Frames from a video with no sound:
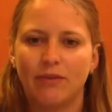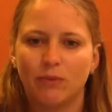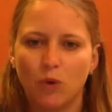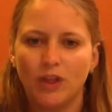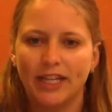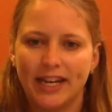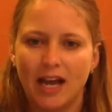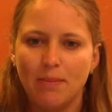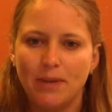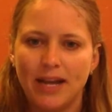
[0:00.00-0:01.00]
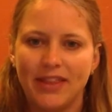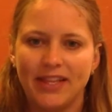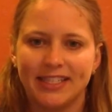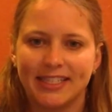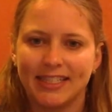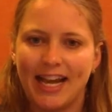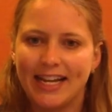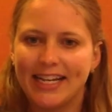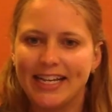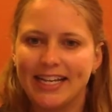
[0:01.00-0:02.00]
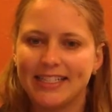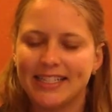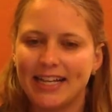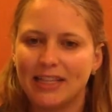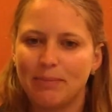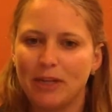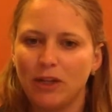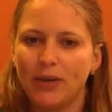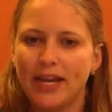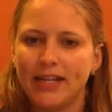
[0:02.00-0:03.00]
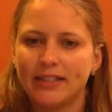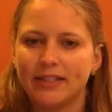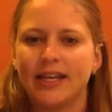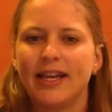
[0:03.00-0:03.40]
rolling it up and then sliding it inside the pillowcase